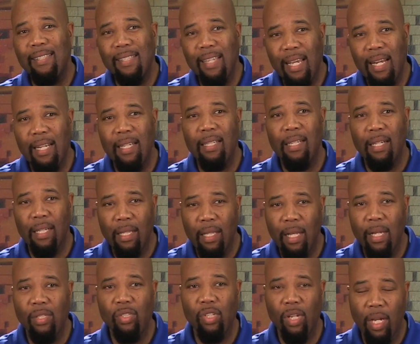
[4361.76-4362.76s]
setting the
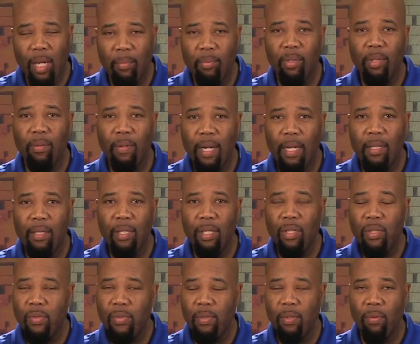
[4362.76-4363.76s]
clutch up
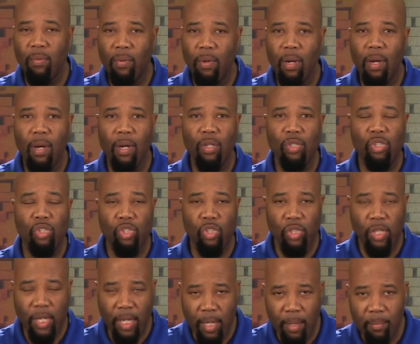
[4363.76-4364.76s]
correctly. Using the wrong
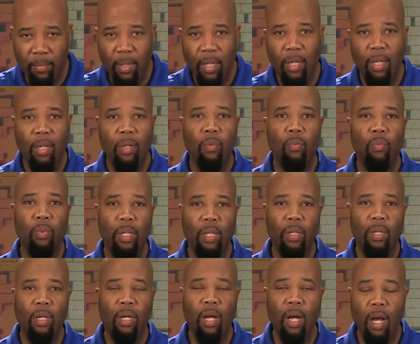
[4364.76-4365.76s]
shim
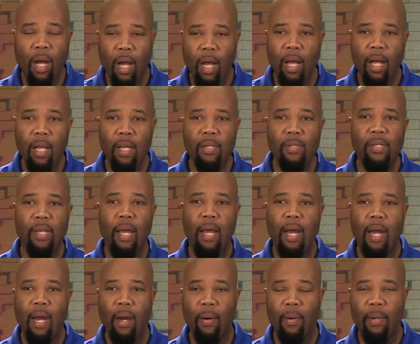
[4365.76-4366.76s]
will cause
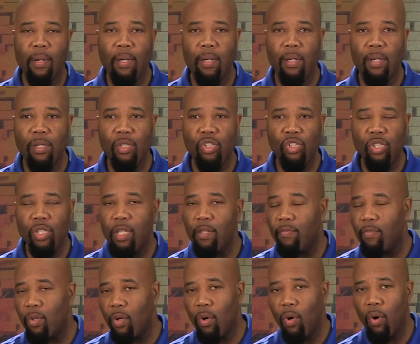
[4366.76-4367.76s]
our
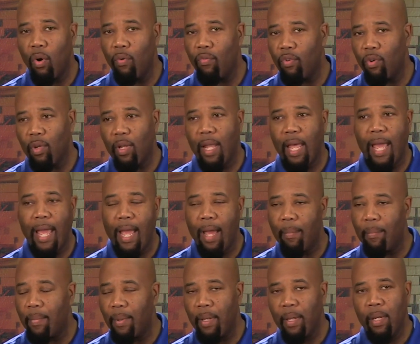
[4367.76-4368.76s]
shift
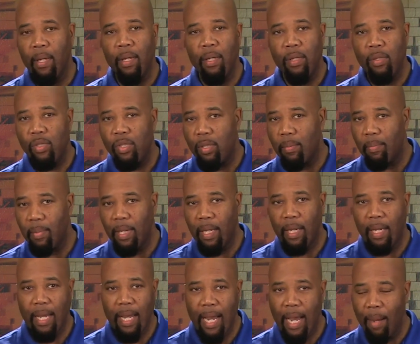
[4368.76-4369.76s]
overlap to
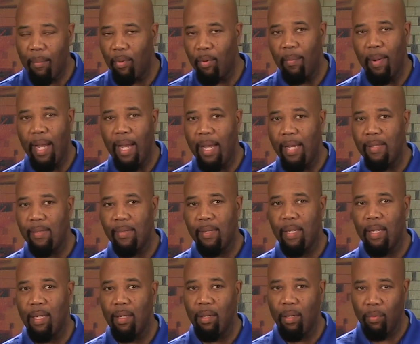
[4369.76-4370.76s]
be
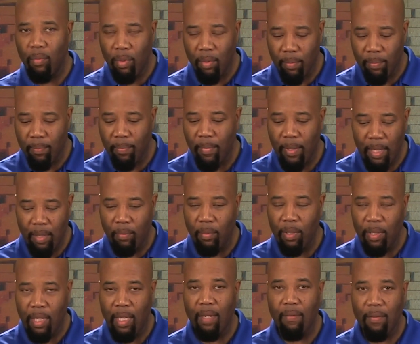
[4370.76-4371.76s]
compromised, and it
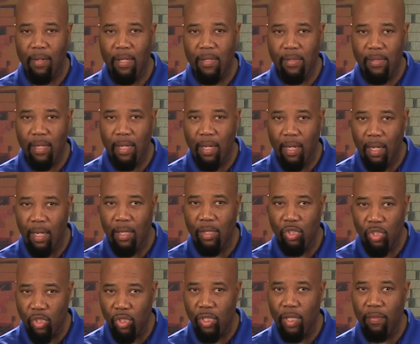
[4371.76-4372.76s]
will give us
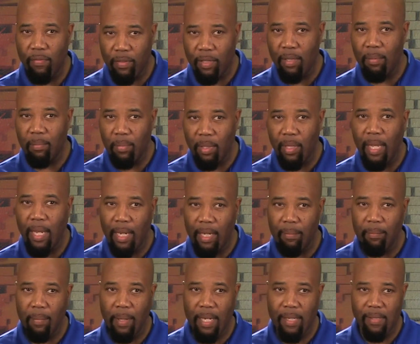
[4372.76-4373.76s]
a shift
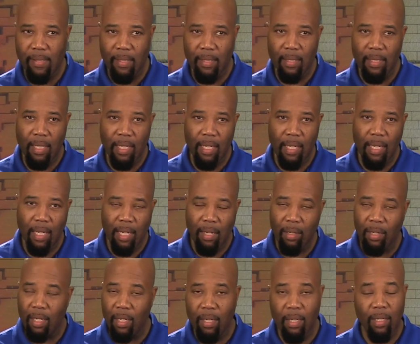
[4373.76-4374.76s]
complaint. Basically,
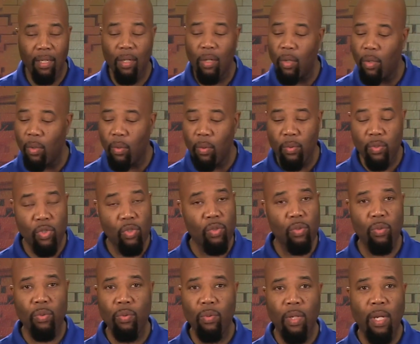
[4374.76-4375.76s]
it can go
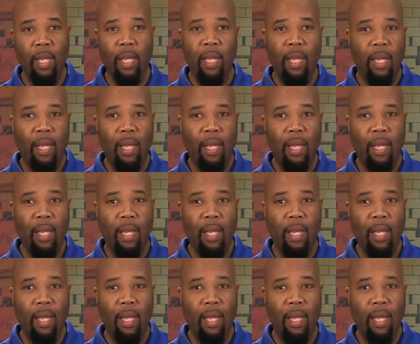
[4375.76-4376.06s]
to